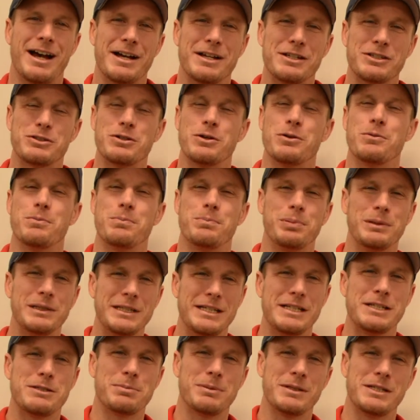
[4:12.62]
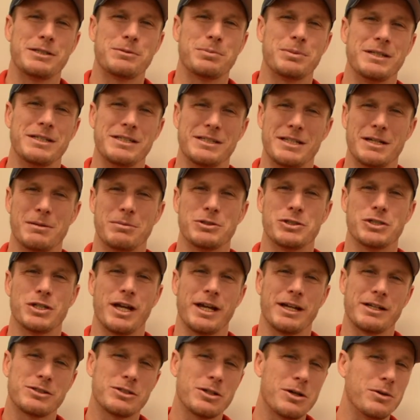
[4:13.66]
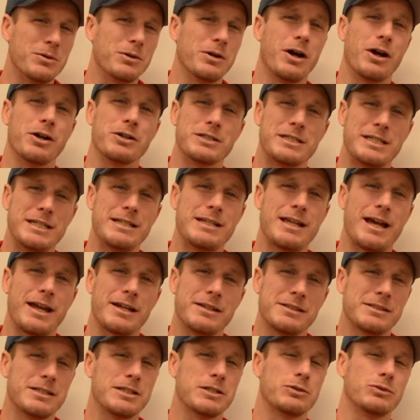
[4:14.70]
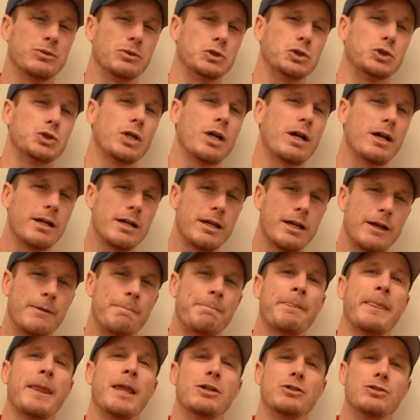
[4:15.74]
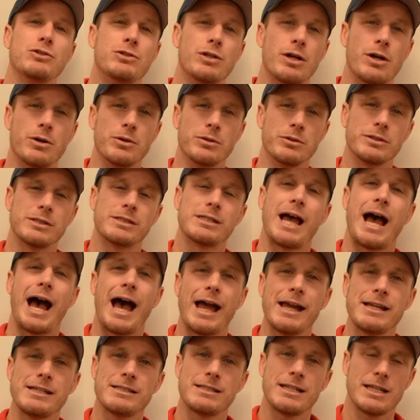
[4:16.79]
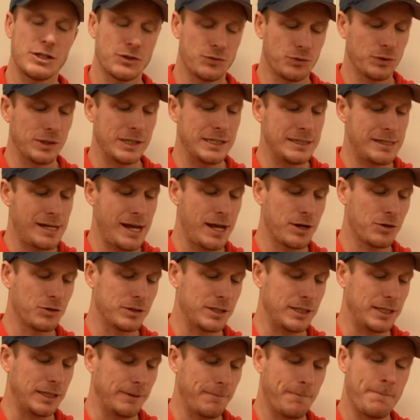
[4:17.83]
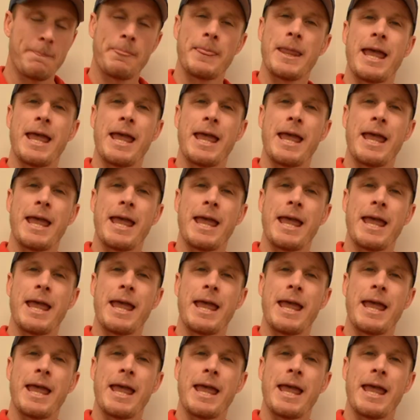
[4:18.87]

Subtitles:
So please, please, please double check. So our DDICE stands for drug, dose. I stands for integrity.